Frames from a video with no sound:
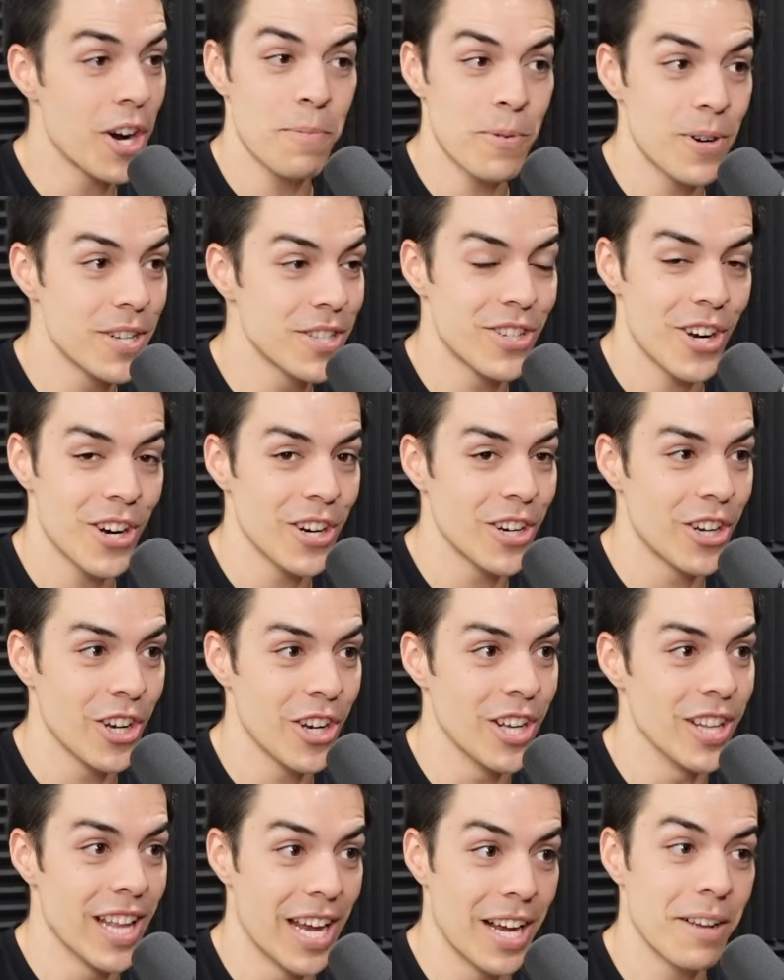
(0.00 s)
ones aren't
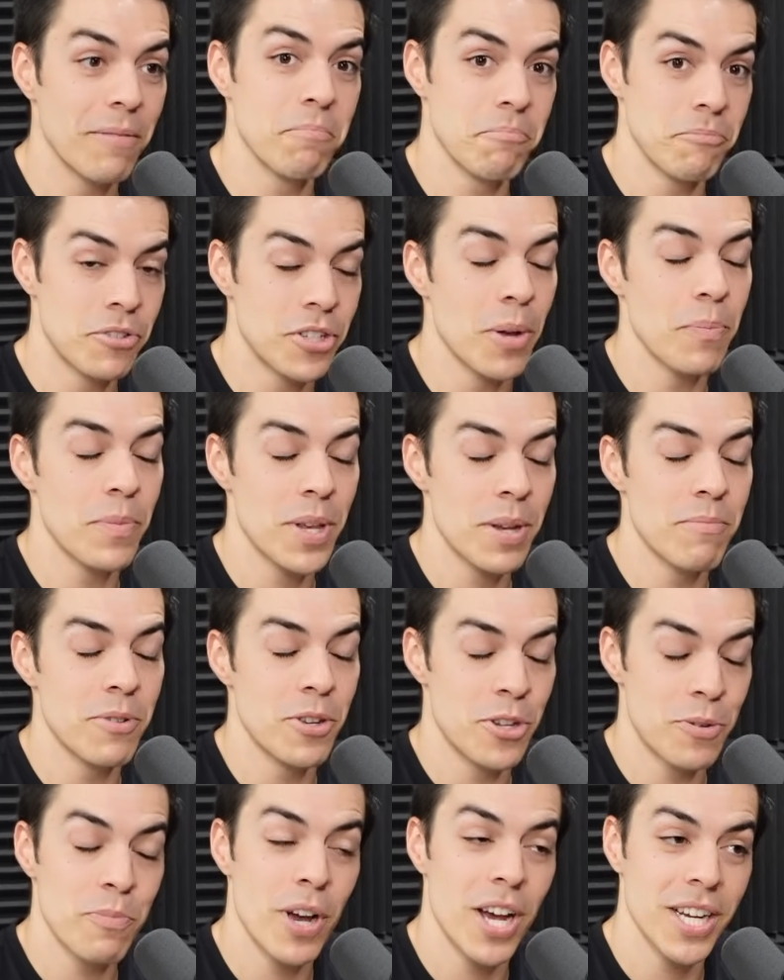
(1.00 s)
good. Like, something you
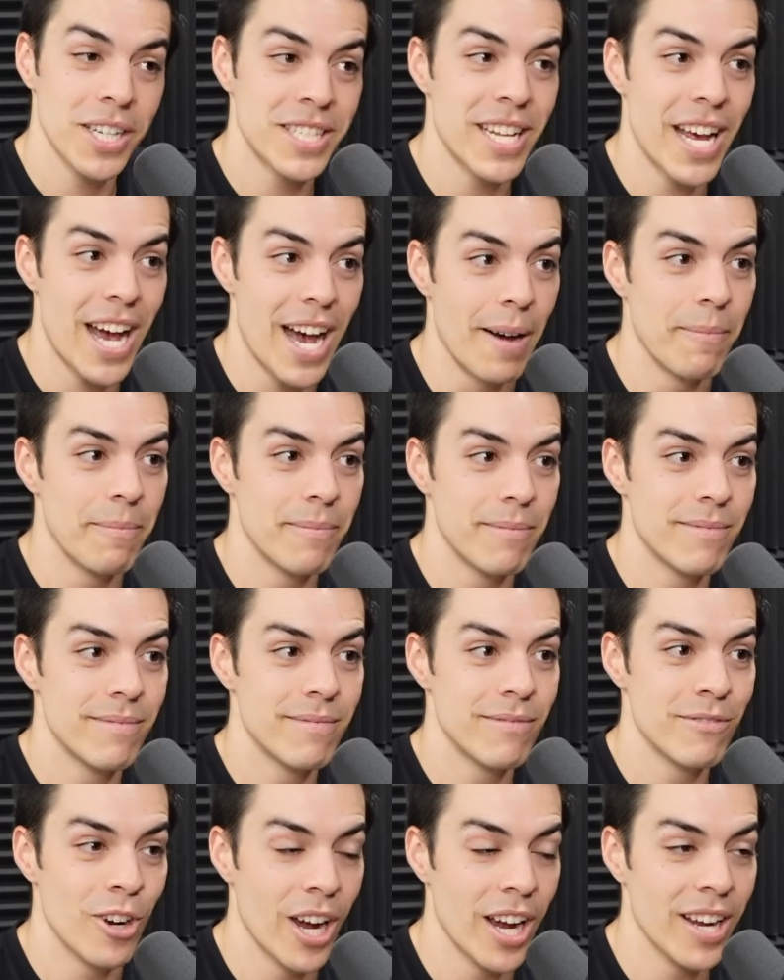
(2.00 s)
should probably stop.
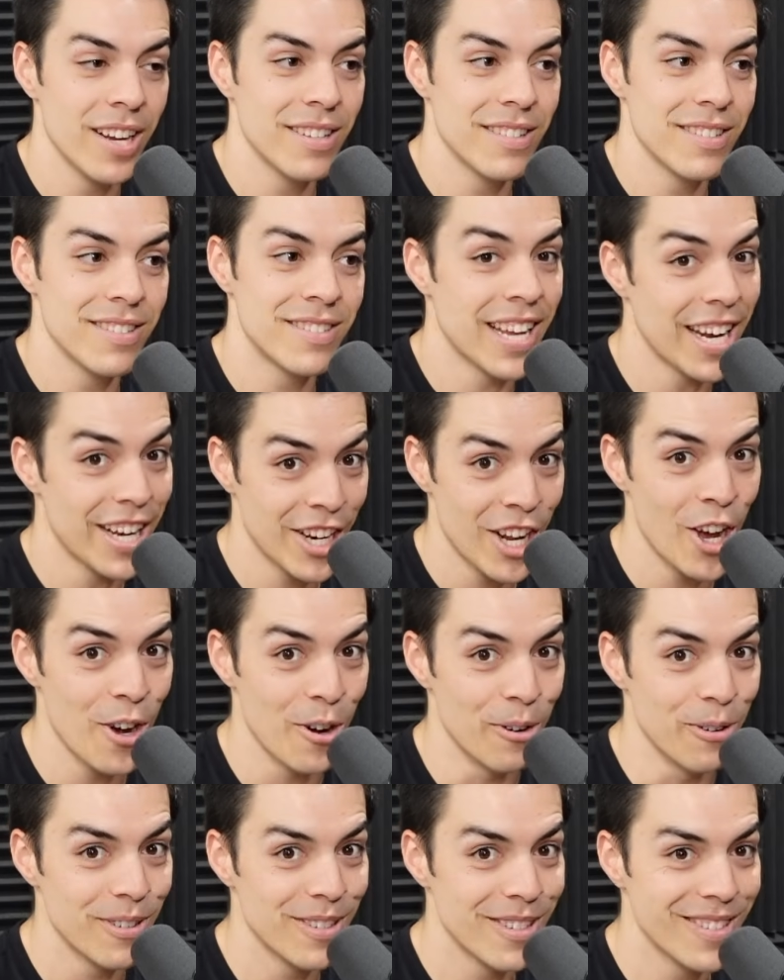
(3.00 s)
Right? Say
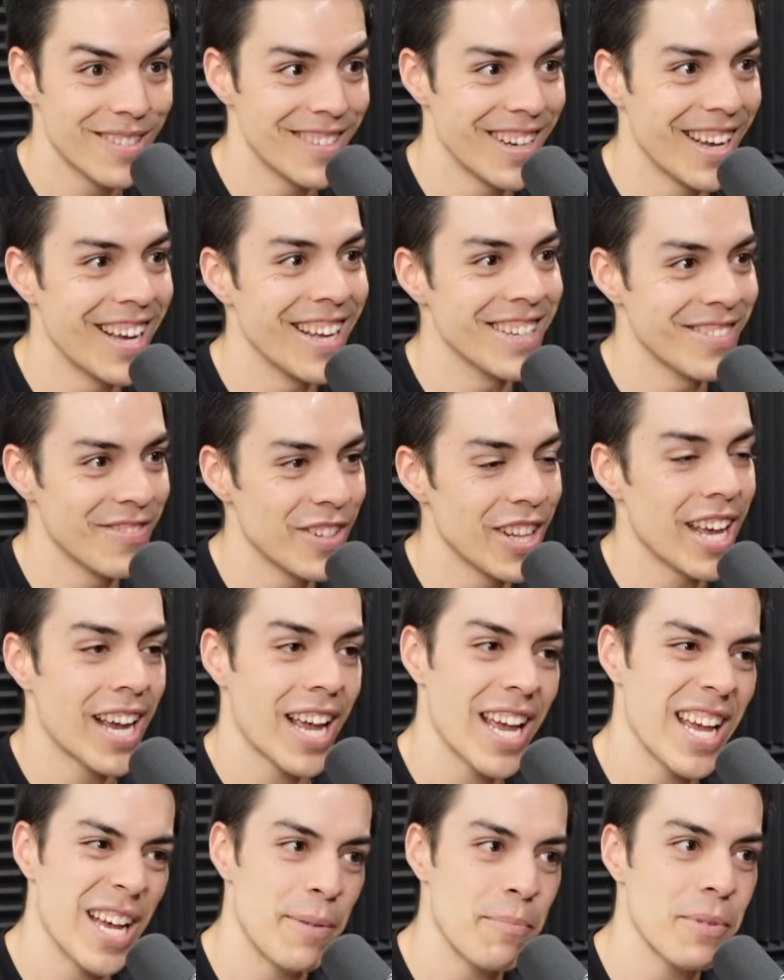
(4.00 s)
no. And be like,
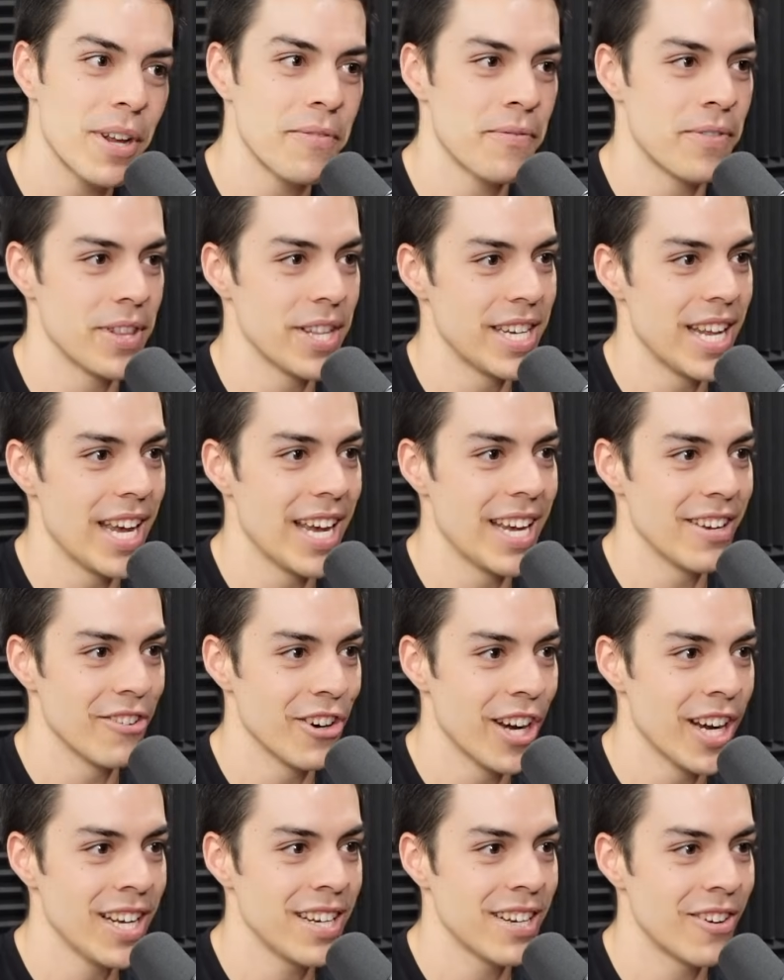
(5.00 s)
hey, I'm done for the day,
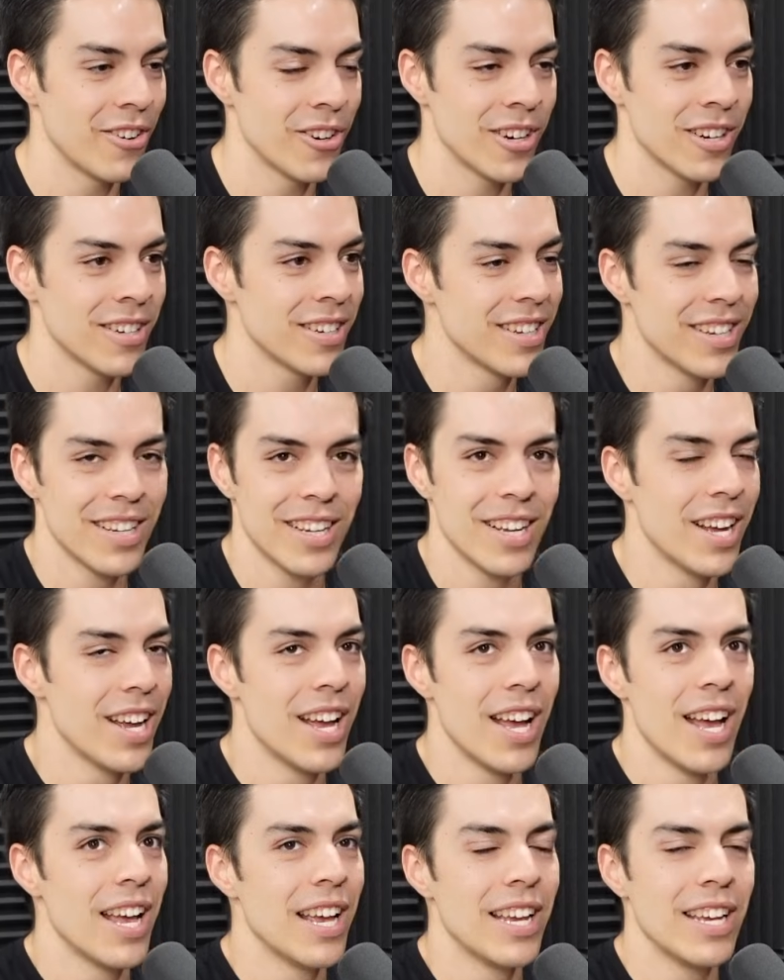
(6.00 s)
right? Or,
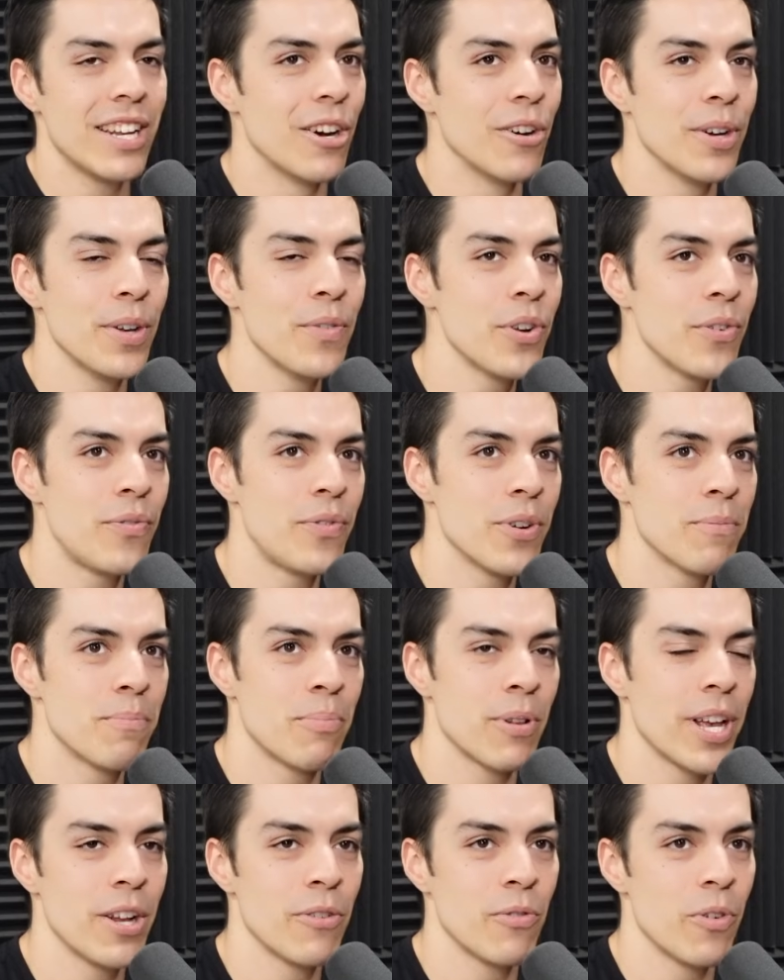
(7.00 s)
even if you're
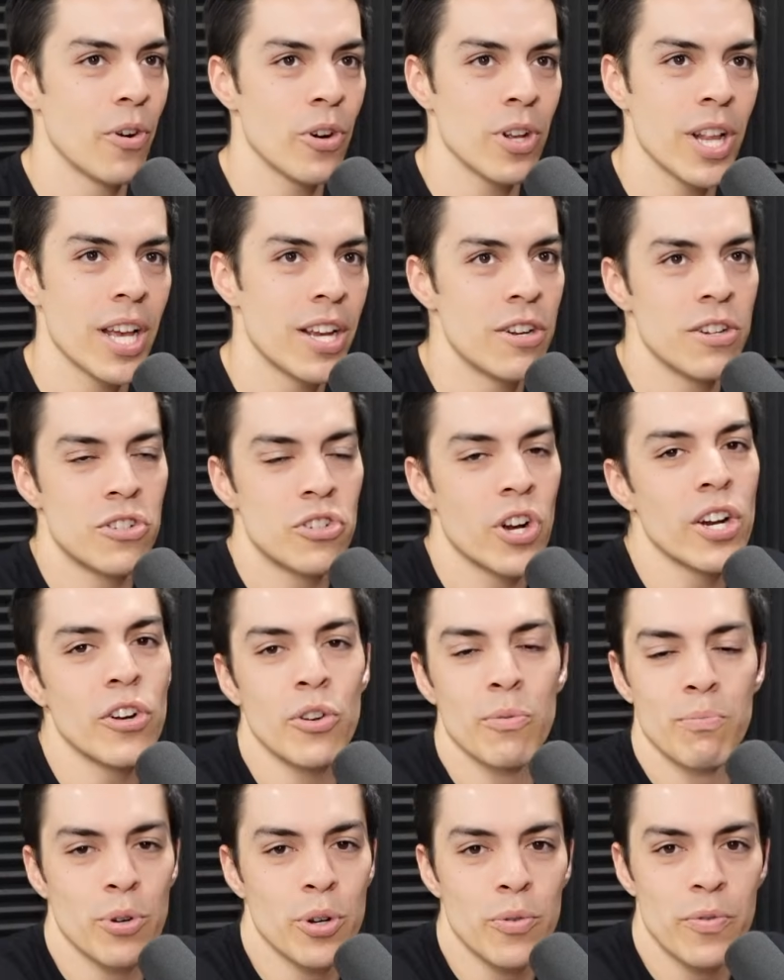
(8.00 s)
playing, or like you're trying
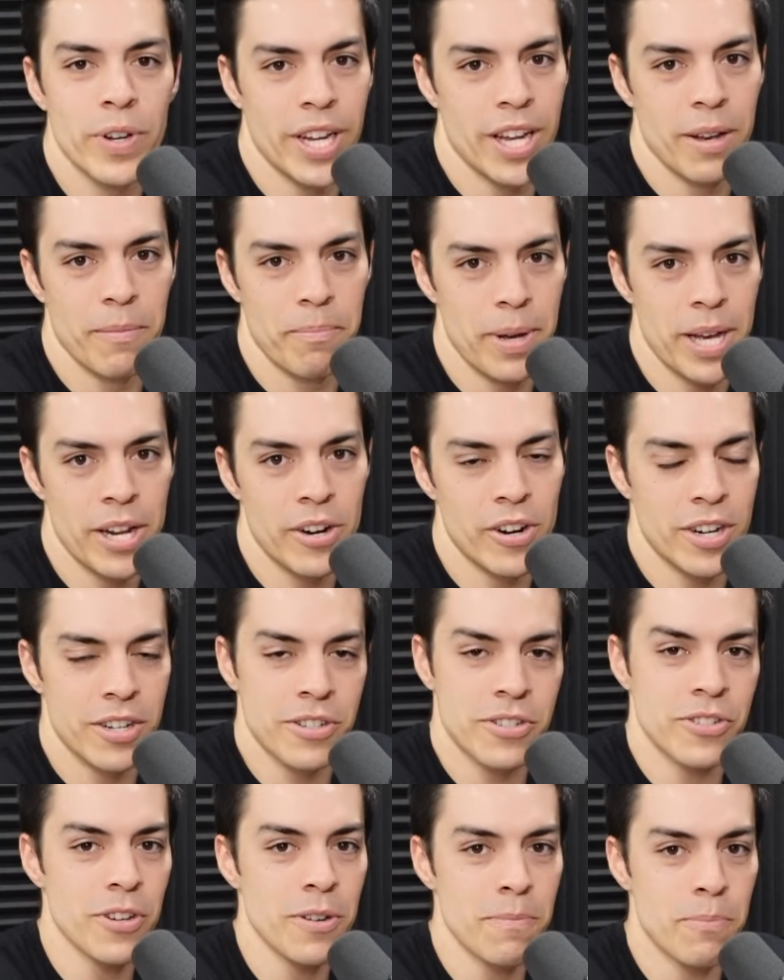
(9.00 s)
to improve and get better, at a
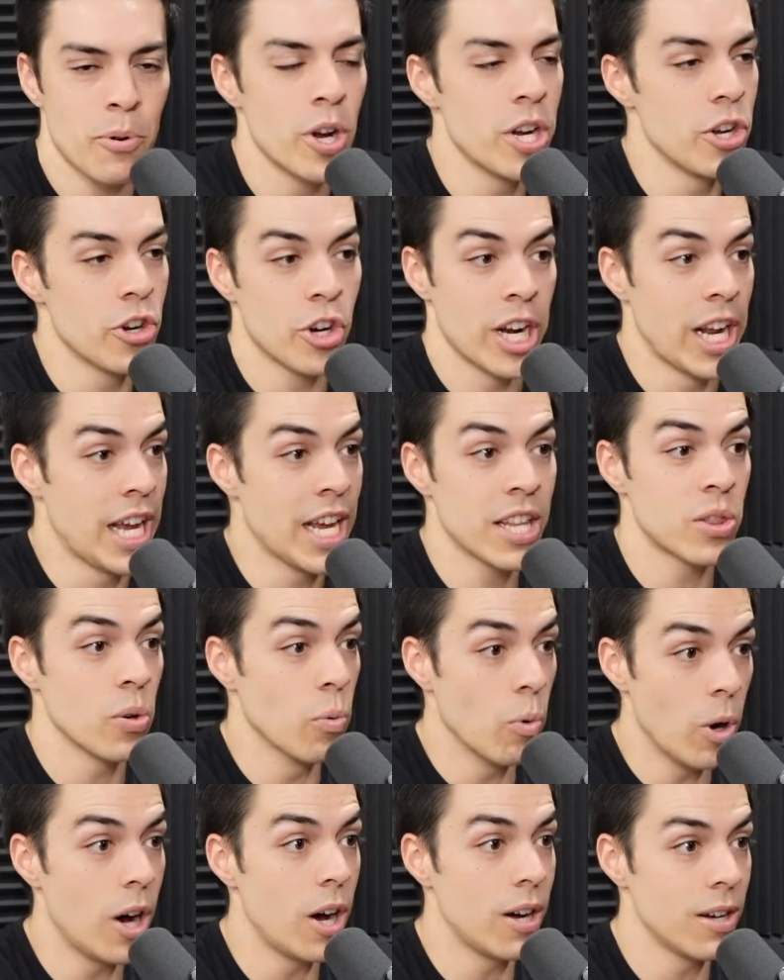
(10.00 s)
certain point you're going to hit the
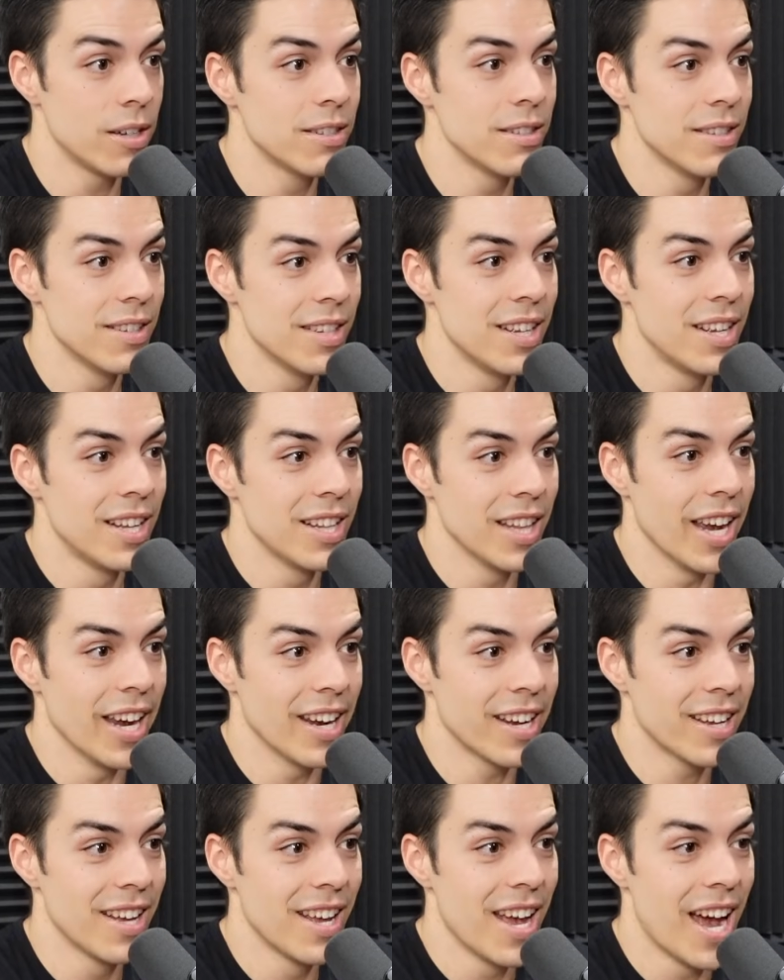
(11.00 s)
wall.
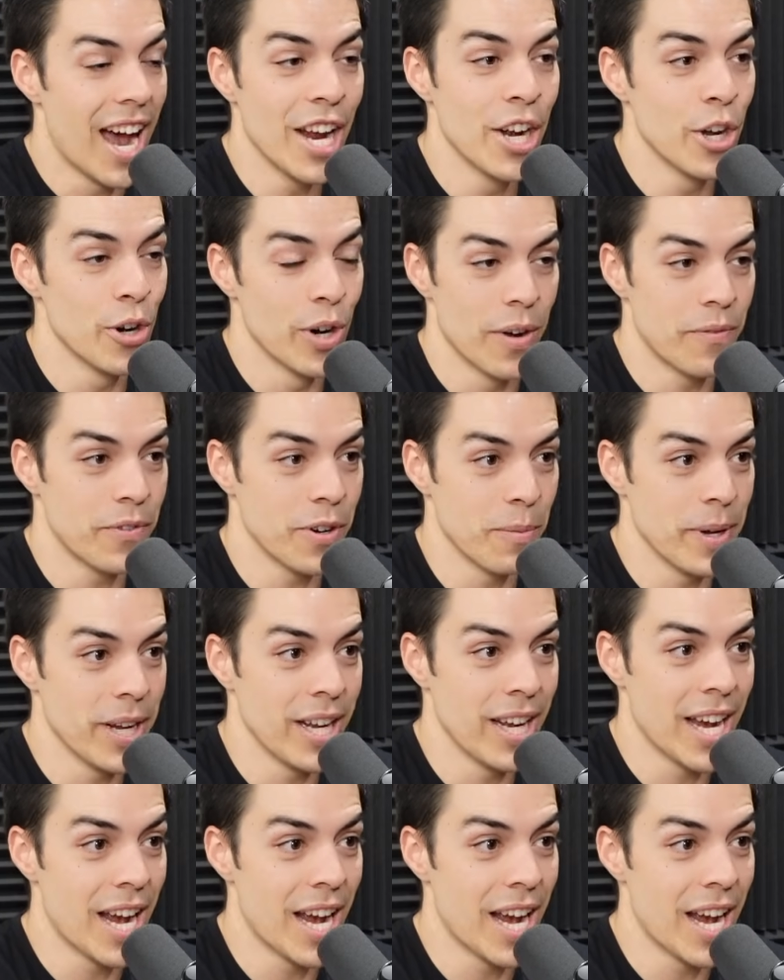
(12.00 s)
Like, I know after maybe